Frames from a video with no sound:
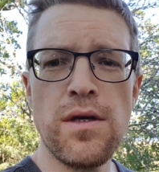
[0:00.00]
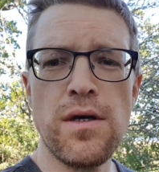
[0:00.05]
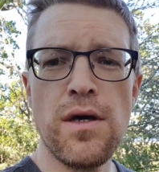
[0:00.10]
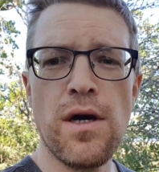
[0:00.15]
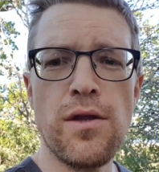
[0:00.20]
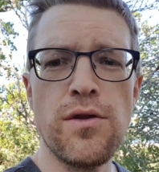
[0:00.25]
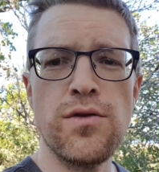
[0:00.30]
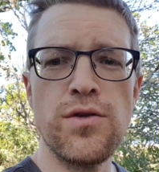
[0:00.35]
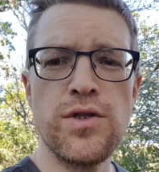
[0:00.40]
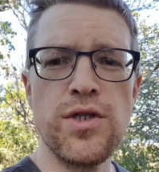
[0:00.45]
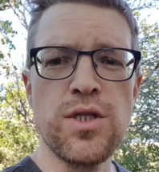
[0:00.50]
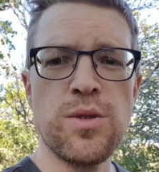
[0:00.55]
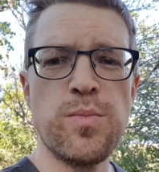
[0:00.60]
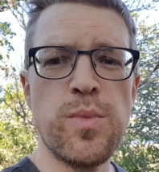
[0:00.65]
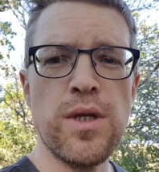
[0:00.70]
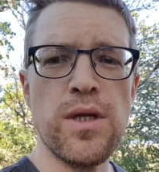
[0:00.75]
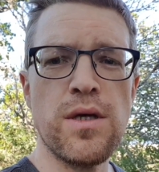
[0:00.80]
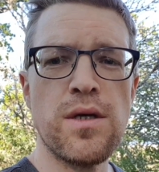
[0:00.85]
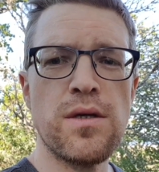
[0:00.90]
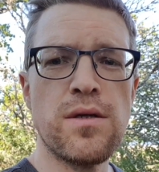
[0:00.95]
others it's
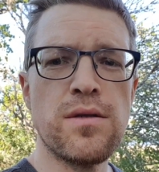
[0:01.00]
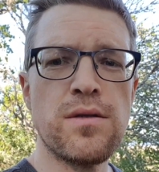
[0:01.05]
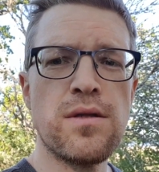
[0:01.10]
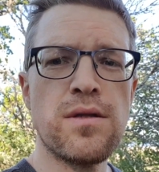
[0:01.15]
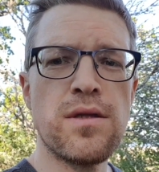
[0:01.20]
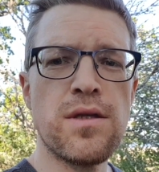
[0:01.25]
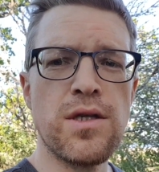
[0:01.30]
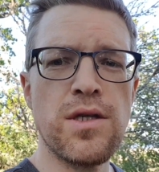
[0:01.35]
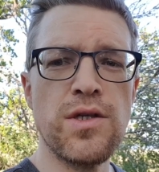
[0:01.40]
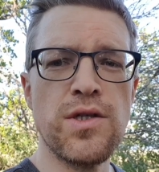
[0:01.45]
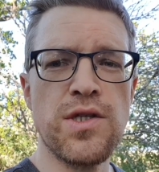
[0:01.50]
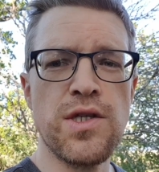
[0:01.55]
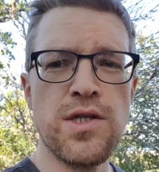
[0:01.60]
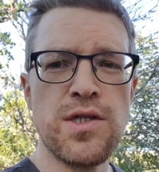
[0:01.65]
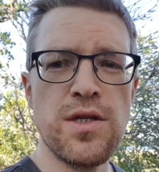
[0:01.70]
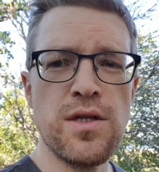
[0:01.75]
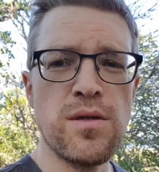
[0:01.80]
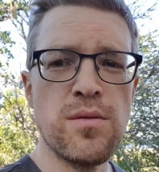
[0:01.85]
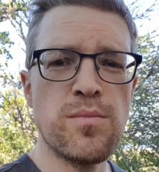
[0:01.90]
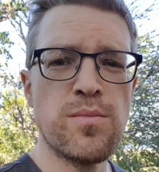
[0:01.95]
been a
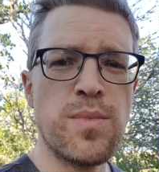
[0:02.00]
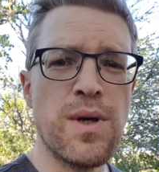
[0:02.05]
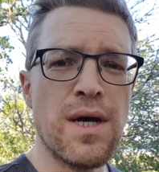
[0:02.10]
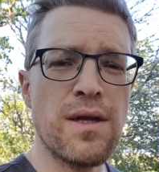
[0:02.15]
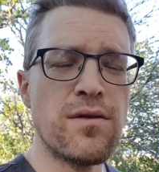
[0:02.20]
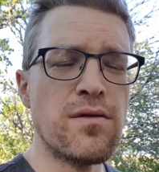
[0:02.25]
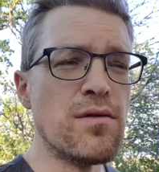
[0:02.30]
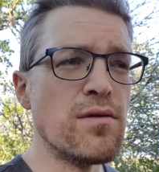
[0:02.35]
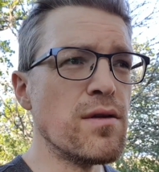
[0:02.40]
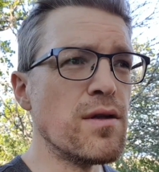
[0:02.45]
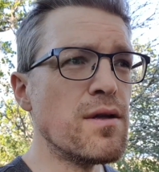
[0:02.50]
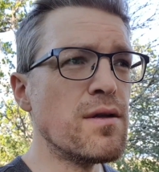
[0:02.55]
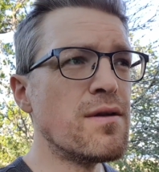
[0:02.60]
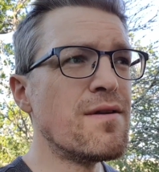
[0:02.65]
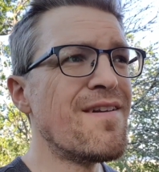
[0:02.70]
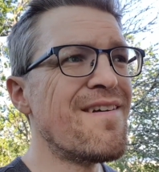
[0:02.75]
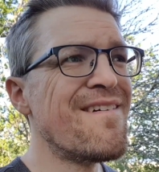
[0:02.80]
consistent pattern, and